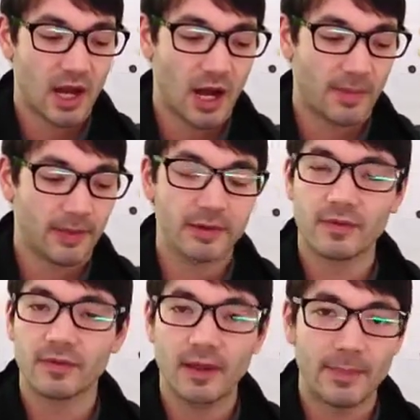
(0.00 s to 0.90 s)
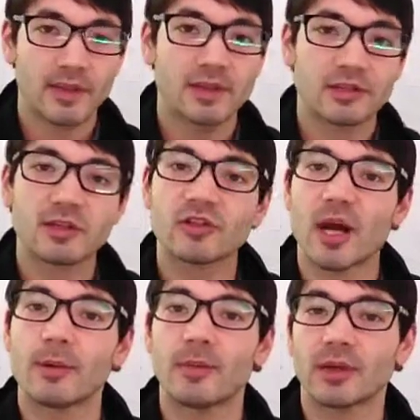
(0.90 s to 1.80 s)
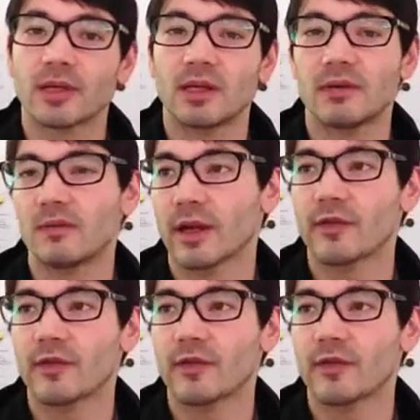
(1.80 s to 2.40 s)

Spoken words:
EPIK does a good job of bringing in